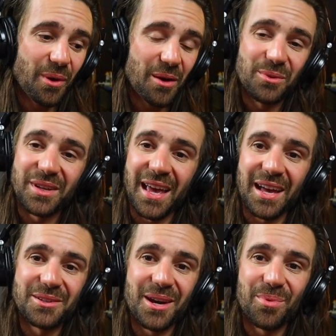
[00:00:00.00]
were able to
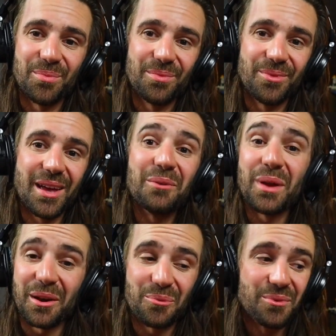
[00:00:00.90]
catch up, and we had
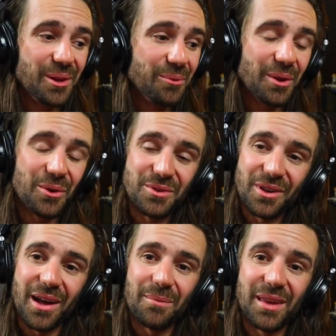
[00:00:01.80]
a really, really good
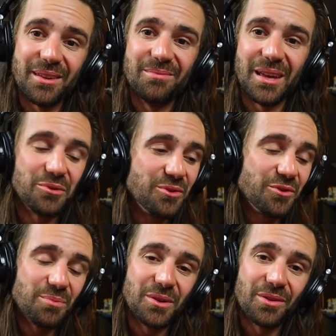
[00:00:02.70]
time. He
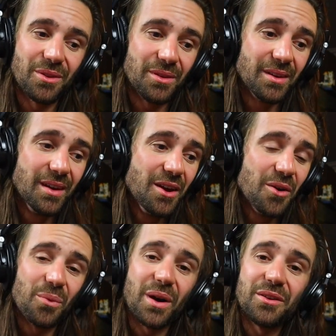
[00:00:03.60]
introduced me to the
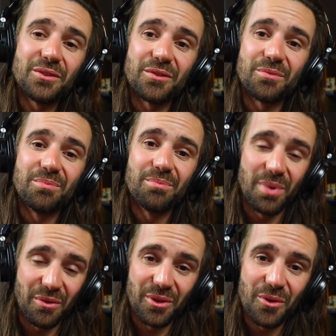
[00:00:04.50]
wonders of
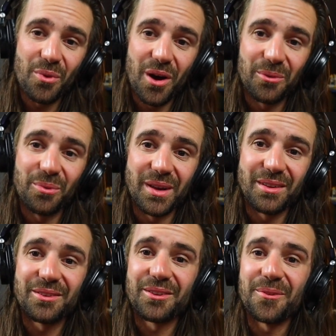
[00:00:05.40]
Buffalo Wild
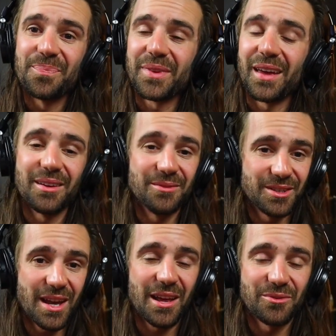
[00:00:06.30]
Wings, so
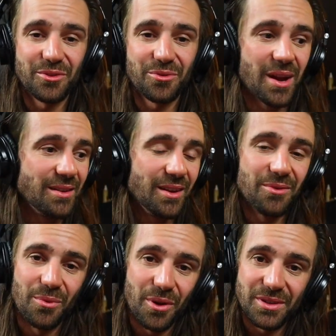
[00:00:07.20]
shout out to Trent
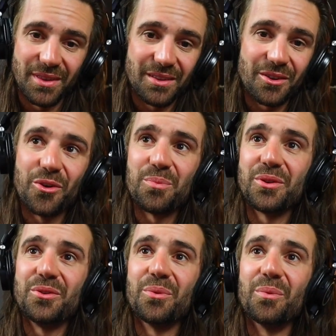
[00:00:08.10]
if you're watching this. I hope
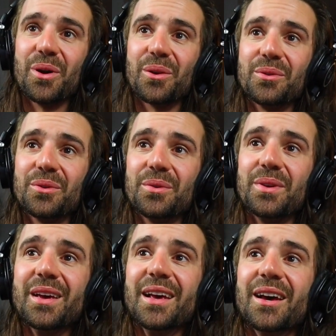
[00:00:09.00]
you're doing well,
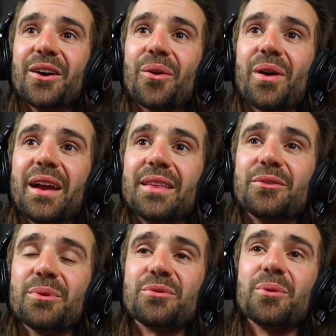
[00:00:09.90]
dude. Alrighty,
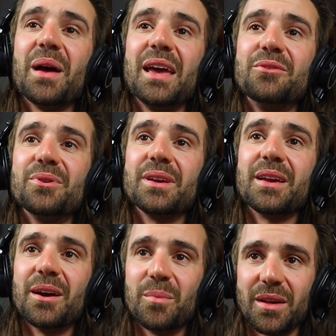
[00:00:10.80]
this one's from Adrian
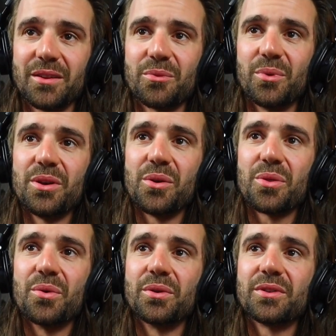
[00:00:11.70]
Cummings. What are your
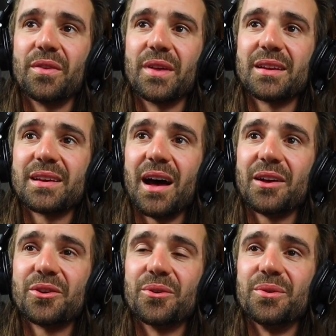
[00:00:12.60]
thoughts on the
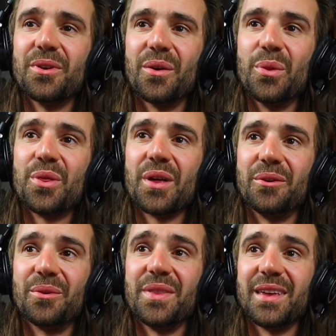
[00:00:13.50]
guitar tone on
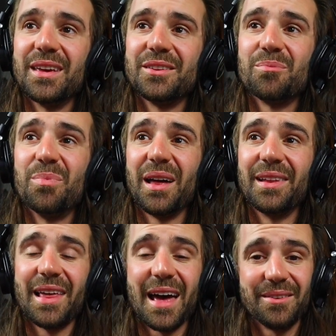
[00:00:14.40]
Thunder in the East by
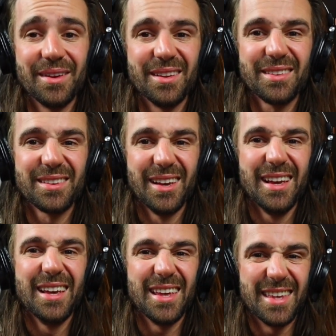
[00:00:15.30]
Loudness?
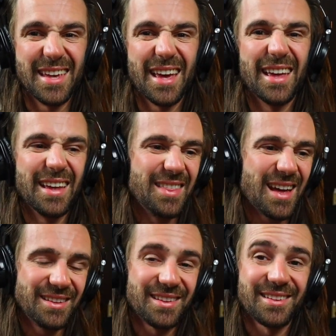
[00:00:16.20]
Yeah,
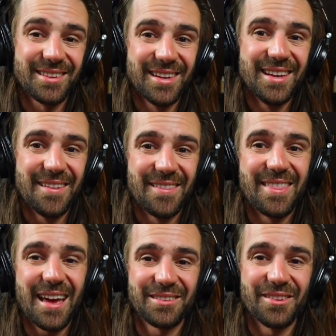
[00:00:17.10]
that's
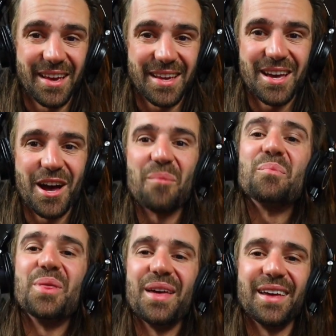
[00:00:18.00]
like
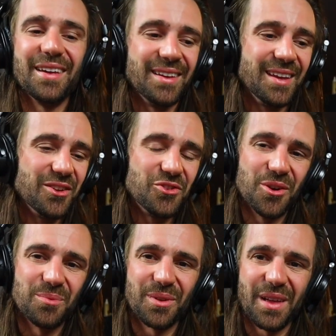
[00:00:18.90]
up there in
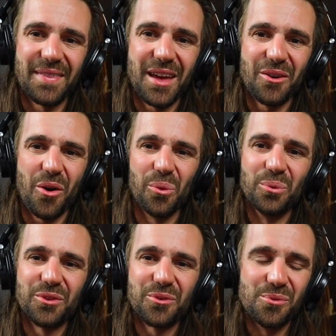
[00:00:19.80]
terms of like that
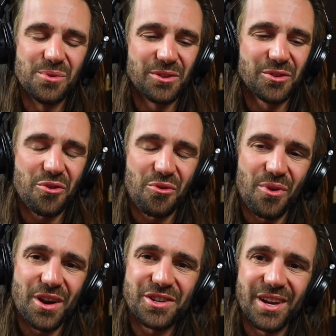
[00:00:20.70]
old school, just
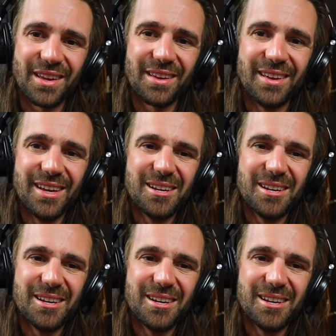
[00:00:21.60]
crushing,